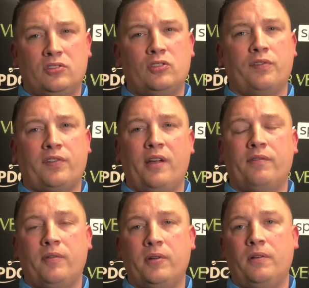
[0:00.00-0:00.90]
Tough game
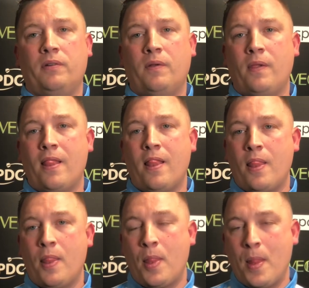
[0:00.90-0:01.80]
for me.
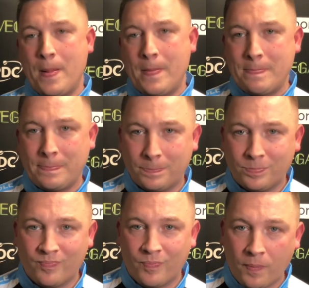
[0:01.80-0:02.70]
2016, the last time you came
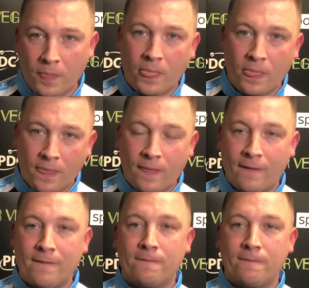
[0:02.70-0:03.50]
through the group at the Grand Slam,